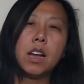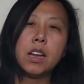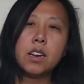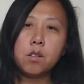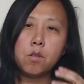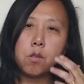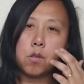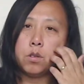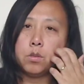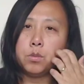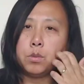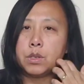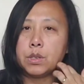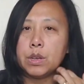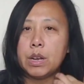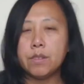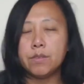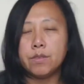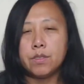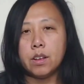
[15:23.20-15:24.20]
of cold. We still
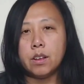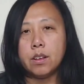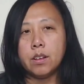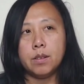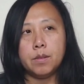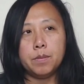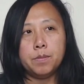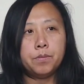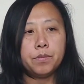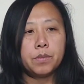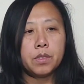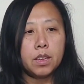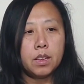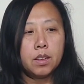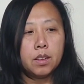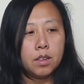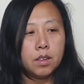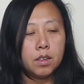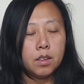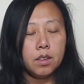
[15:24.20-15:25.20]
have, um,
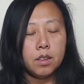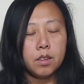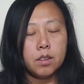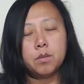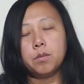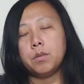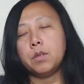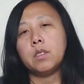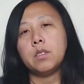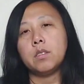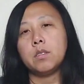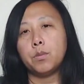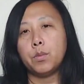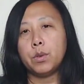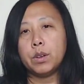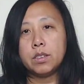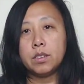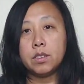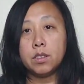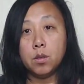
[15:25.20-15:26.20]
it's
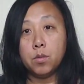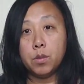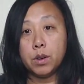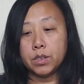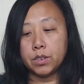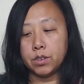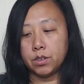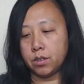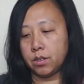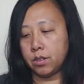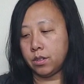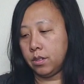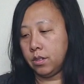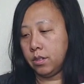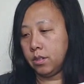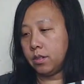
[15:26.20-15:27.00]
still winter.